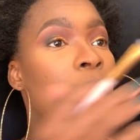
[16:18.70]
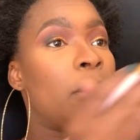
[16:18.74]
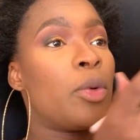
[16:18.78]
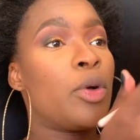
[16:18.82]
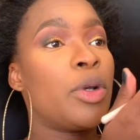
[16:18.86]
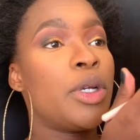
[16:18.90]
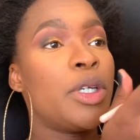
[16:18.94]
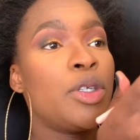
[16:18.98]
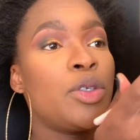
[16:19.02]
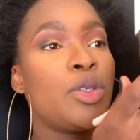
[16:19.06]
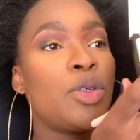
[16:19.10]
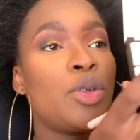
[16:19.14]

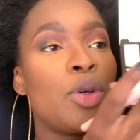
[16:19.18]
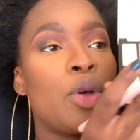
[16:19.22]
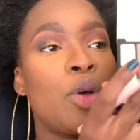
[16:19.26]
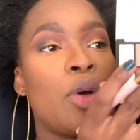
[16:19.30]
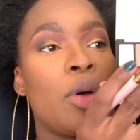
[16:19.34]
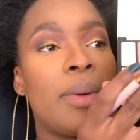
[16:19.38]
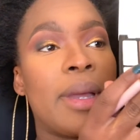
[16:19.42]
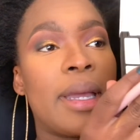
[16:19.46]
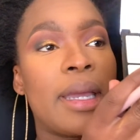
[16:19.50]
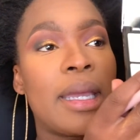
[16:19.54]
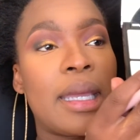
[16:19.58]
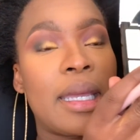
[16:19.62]
going to go
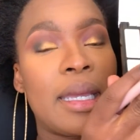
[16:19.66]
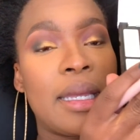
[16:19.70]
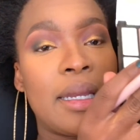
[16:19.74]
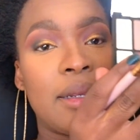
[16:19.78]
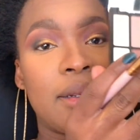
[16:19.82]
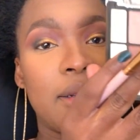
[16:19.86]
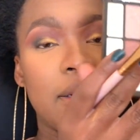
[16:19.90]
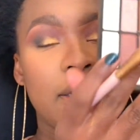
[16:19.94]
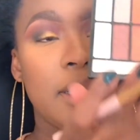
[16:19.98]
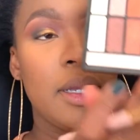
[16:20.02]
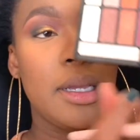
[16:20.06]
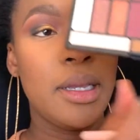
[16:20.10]
back
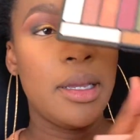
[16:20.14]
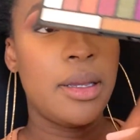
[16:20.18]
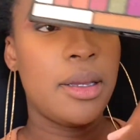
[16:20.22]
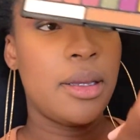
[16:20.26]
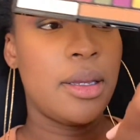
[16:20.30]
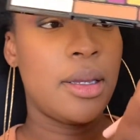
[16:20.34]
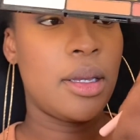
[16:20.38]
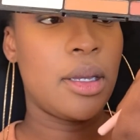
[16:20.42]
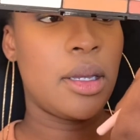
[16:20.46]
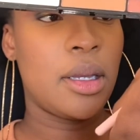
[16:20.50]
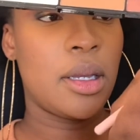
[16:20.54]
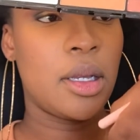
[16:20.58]
in
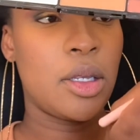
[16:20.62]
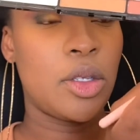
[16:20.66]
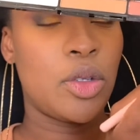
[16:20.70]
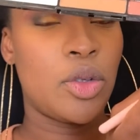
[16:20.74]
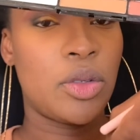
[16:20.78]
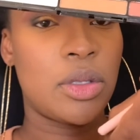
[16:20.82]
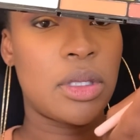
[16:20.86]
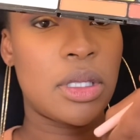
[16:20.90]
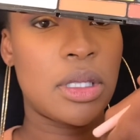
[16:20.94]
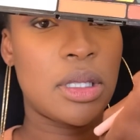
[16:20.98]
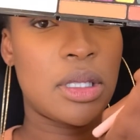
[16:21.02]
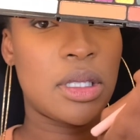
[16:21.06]

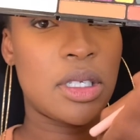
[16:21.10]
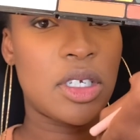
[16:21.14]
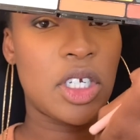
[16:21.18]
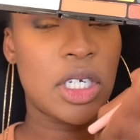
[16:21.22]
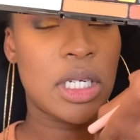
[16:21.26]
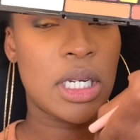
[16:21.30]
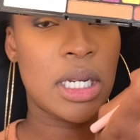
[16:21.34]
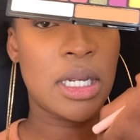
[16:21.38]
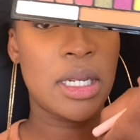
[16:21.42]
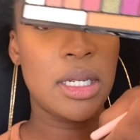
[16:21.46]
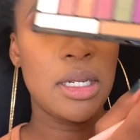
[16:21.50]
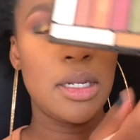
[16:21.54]
using this
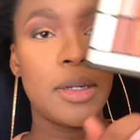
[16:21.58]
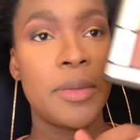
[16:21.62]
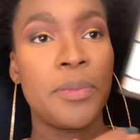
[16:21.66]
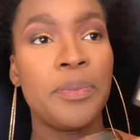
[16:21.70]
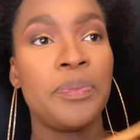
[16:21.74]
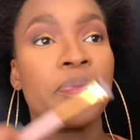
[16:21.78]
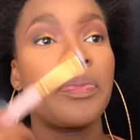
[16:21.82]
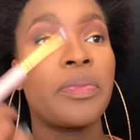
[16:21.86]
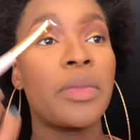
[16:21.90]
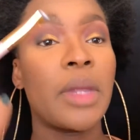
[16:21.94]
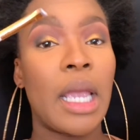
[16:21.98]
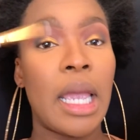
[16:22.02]
shade
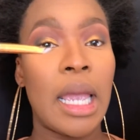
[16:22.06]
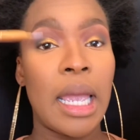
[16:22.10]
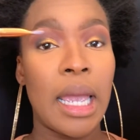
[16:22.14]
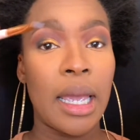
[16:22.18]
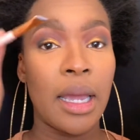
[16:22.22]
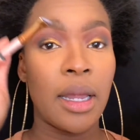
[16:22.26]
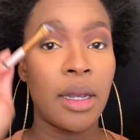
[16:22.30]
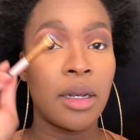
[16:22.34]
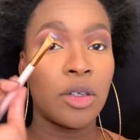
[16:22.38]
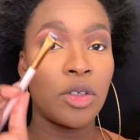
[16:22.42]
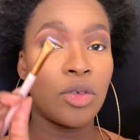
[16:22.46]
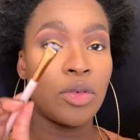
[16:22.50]

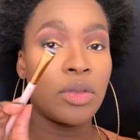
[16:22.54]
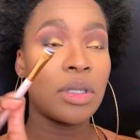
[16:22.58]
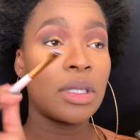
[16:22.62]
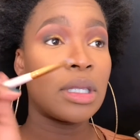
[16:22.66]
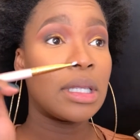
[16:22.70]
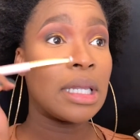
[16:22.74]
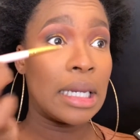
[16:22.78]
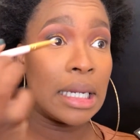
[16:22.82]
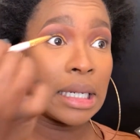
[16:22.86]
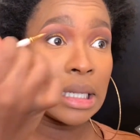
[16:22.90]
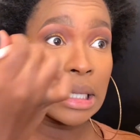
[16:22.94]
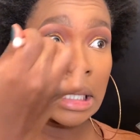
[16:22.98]
and using
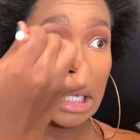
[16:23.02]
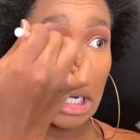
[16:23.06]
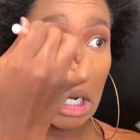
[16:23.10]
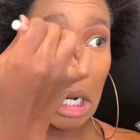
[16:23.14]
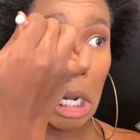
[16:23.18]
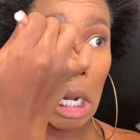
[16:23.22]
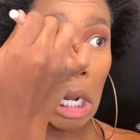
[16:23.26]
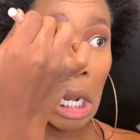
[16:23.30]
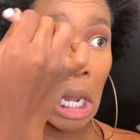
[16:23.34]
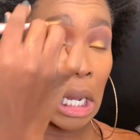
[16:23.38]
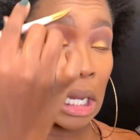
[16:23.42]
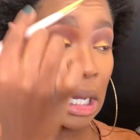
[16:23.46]
that
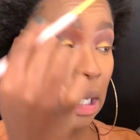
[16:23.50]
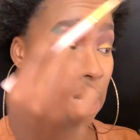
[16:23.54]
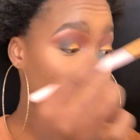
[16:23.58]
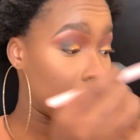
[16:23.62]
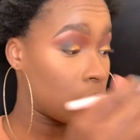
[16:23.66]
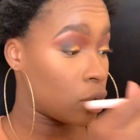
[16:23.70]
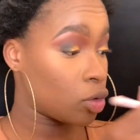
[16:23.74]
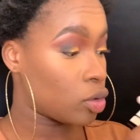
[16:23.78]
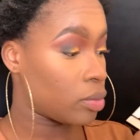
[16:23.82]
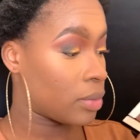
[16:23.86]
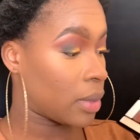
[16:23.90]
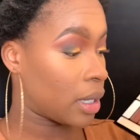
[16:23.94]

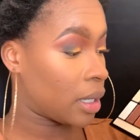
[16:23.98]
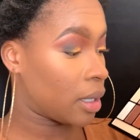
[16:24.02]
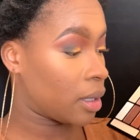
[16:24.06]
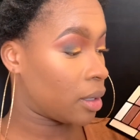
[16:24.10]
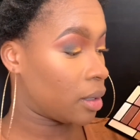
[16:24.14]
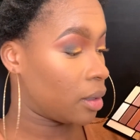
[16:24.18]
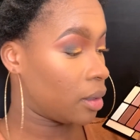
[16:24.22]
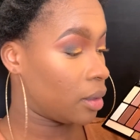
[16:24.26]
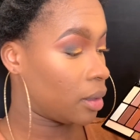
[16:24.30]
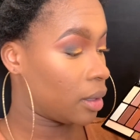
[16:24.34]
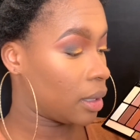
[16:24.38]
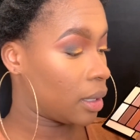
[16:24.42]
into my
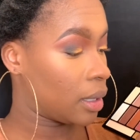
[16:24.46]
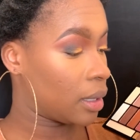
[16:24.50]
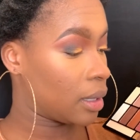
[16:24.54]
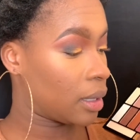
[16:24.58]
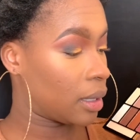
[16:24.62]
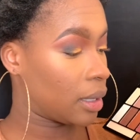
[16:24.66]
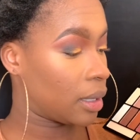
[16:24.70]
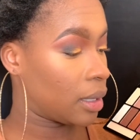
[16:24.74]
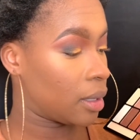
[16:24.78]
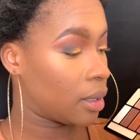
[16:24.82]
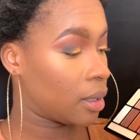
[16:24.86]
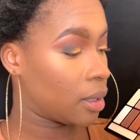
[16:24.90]

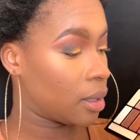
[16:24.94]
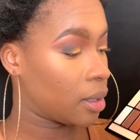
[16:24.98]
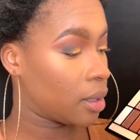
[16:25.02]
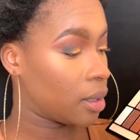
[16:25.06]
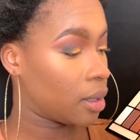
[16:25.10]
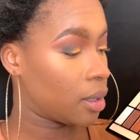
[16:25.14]
inner